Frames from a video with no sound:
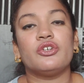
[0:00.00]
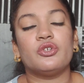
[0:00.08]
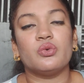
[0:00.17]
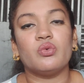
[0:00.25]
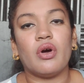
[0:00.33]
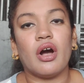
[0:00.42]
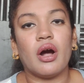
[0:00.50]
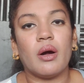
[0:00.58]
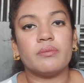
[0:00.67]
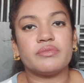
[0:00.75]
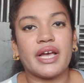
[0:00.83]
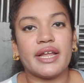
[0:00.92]
to
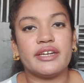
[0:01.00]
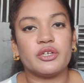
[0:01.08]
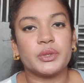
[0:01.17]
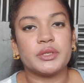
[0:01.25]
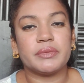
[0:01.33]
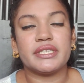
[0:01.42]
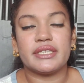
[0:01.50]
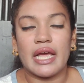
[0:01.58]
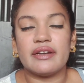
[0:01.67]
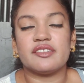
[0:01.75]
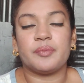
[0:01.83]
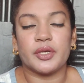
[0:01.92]
um, Thailand with me,
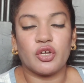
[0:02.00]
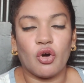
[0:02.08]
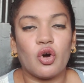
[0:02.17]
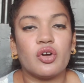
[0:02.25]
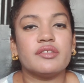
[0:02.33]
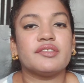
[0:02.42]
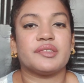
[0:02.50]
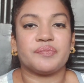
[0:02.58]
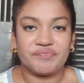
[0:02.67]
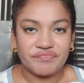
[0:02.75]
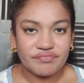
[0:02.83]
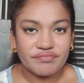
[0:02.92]
that is because